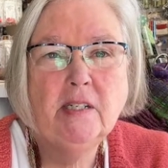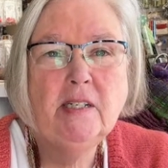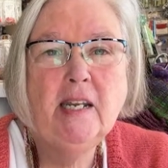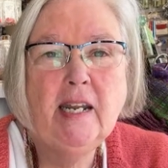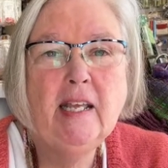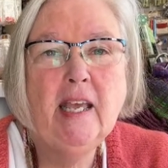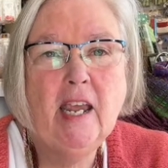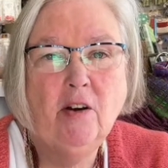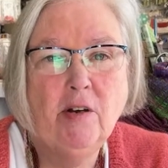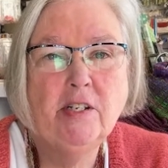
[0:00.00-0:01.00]
knitting
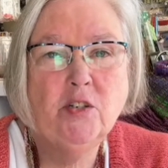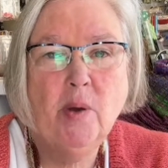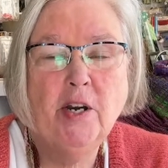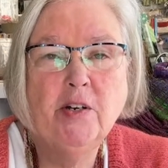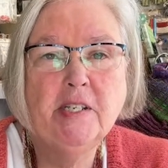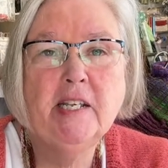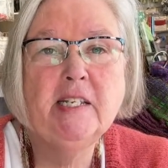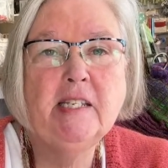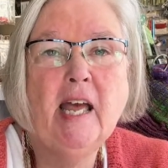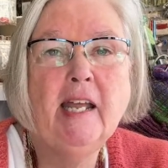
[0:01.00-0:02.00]
Aran sweaters
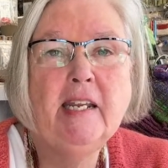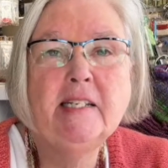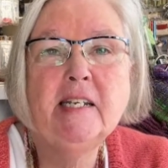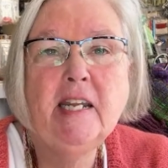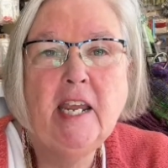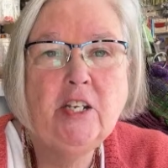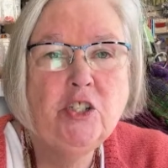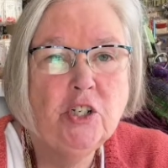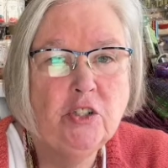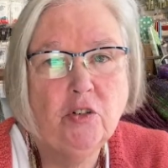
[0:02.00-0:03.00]
is that it's an
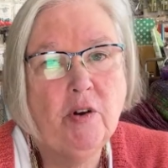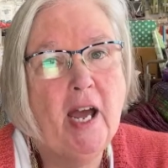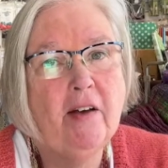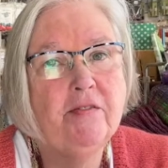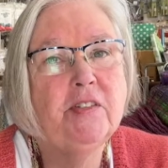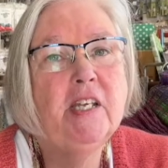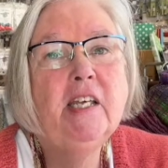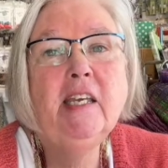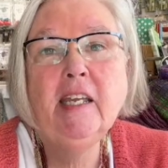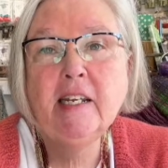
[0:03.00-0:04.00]
ancient craft.
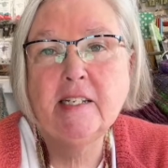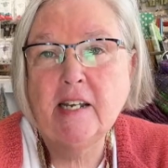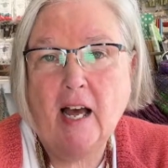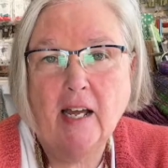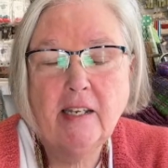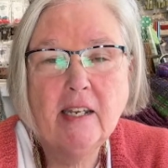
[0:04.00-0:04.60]
It is not.